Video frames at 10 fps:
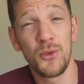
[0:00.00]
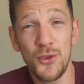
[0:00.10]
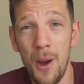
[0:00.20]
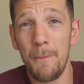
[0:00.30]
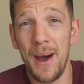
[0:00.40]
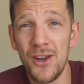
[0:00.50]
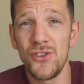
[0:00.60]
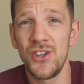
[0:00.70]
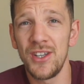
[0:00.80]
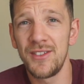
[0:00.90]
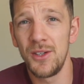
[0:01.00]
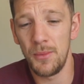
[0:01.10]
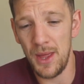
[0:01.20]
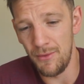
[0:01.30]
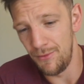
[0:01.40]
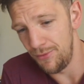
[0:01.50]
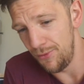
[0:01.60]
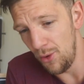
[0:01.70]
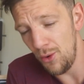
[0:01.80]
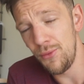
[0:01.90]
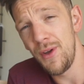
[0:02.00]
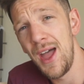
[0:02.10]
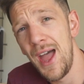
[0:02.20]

Scott Panchik still up there in 4th.